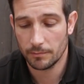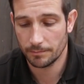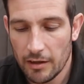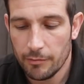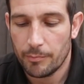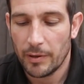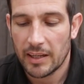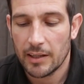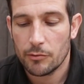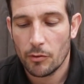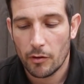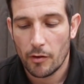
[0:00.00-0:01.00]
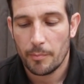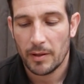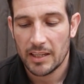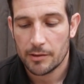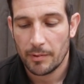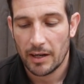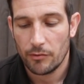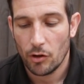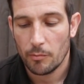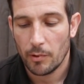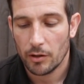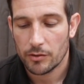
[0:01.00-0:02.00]
If brickies were replaced by
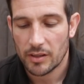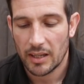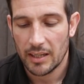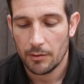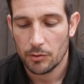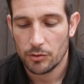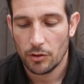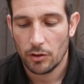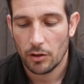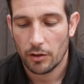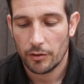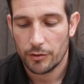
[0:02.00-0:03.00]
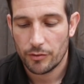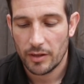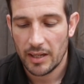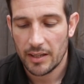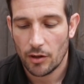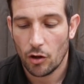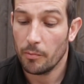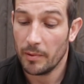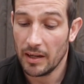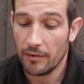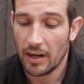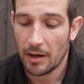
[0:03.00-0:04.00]
robots and it was no longer a trade, hope it
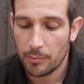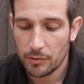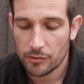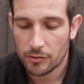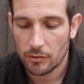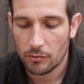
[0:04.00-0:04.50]
never happens,